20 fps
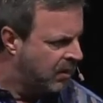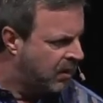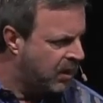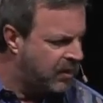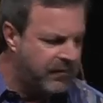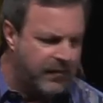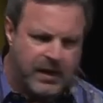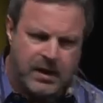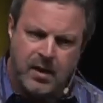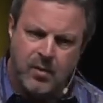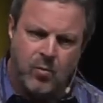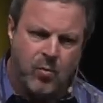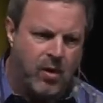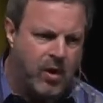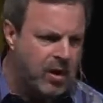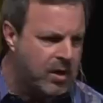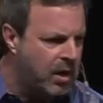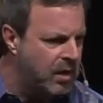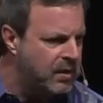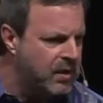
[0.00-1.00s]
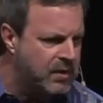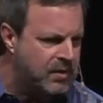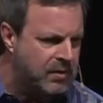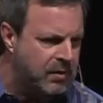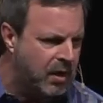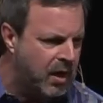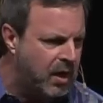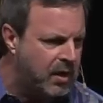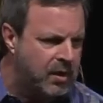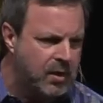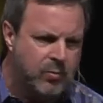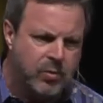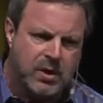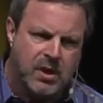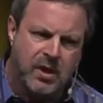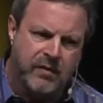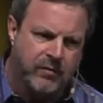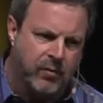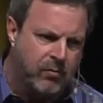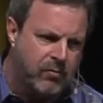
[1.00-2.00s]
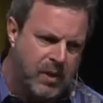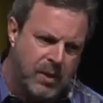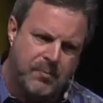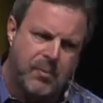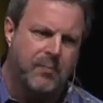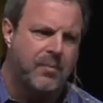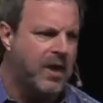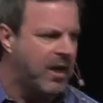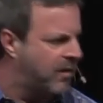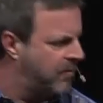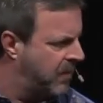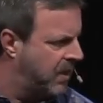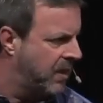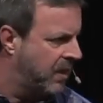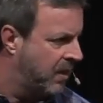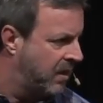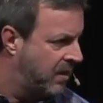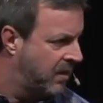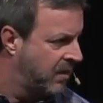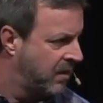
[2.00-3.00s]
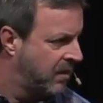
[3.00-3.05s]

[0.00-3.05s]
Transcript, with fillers: Like, if I didn't walk on this lot, you would give a rip about me.